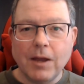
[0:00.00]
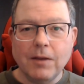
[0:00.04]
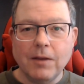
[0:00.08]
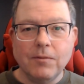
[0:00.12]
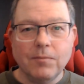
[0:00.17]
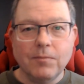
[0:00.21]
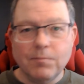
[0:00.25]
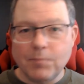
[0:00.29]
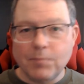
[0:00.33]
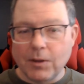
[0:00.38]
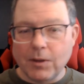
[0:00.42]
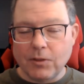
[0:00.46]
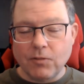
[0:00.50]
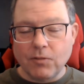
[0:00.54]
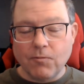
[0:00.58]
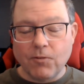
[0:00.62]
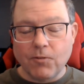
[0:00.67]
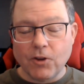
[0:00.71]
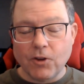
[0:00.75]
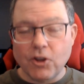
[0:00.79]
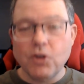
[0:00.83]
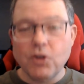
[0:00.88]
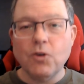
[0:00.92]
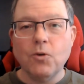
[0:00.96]
But
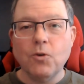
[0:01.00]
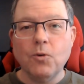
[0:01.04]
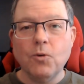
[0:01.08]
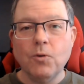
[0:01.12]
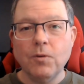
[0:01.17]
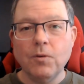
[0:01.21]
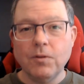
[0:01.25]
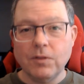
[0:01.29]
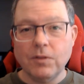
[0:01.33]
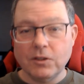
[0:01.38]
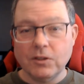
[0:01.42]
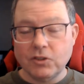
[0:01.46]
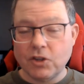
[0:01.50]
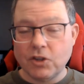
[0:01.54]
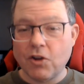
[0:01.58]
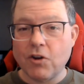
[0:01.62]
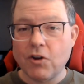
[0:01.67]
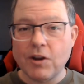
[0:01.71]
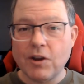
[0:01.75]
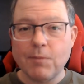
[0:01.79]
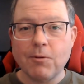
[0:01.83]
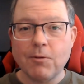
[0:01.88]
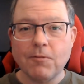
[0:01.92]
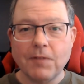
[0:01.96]
for you, the
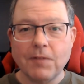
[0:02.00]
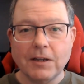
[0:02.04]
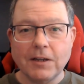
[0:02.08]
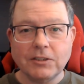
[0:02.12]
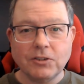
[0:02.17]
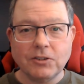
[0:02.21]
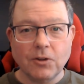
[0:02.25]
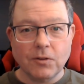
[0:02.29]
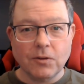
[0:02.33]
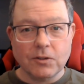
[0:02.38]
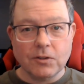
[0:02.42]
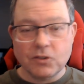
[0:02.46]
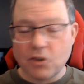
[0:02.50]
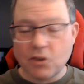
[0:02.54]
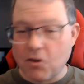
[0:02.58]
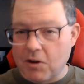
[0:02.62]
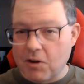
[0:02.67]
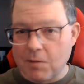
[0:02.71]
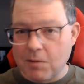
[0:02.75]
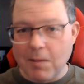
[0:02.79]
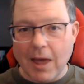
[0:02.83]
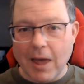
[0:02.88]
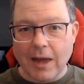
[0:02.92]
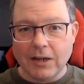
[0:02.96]
security professional, the
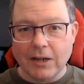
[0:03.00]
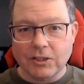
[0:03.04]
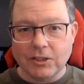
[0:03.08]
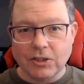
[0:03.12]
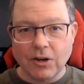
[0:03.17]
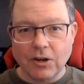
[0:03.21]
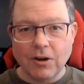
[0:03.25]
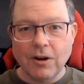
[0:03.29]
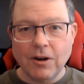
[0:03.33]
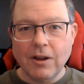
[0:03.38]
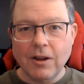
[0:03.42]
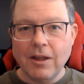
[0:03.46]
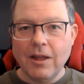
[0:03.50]
security manager,